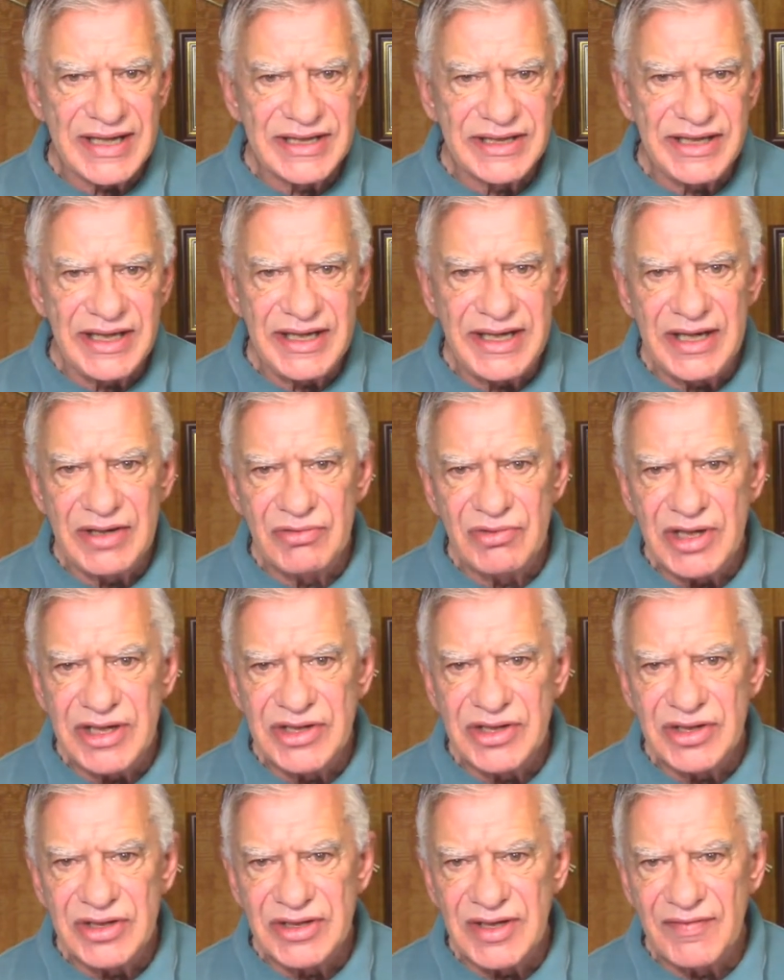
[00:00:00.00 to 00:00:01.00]
exceeding
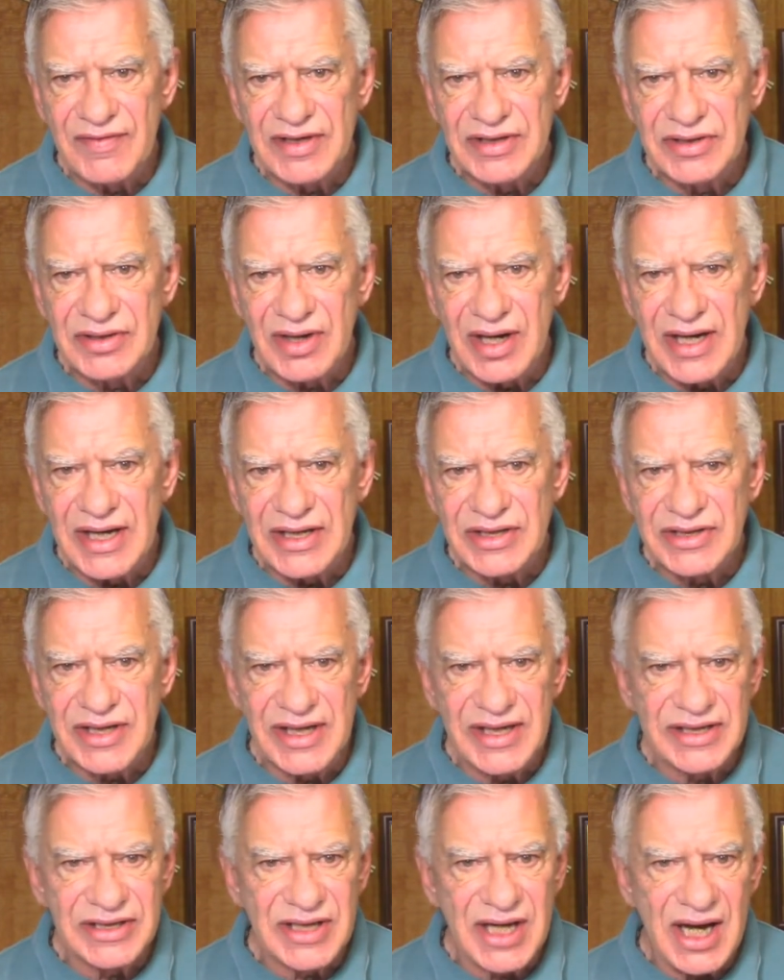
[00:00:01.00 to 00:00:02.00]
riches of his
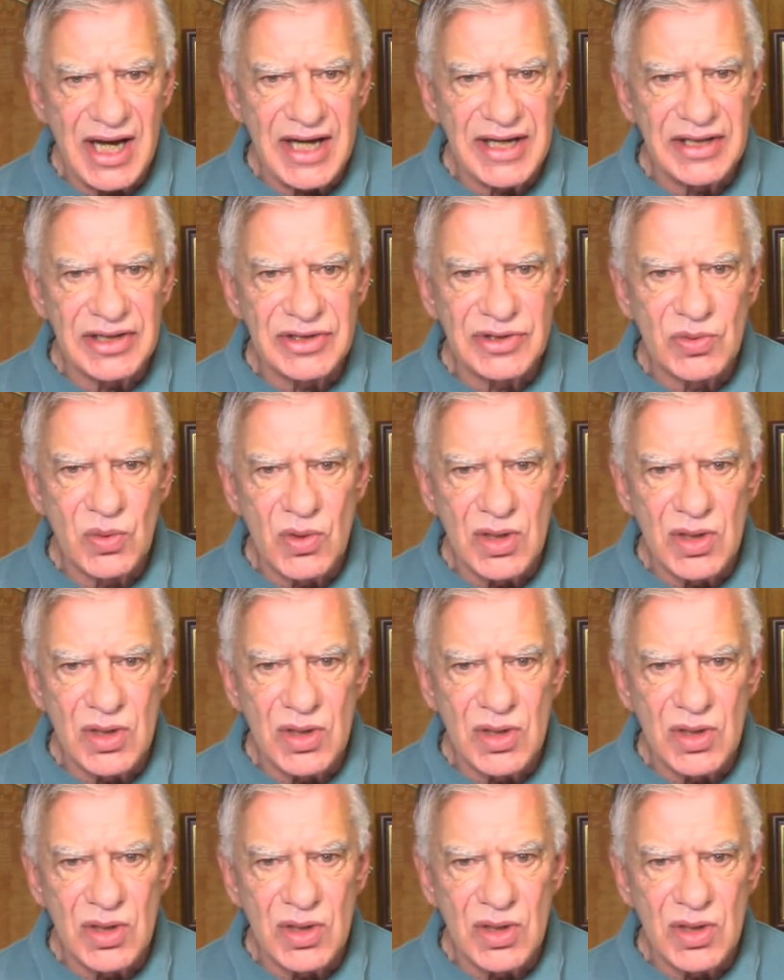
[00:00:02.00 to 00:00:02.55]
grace and his kindness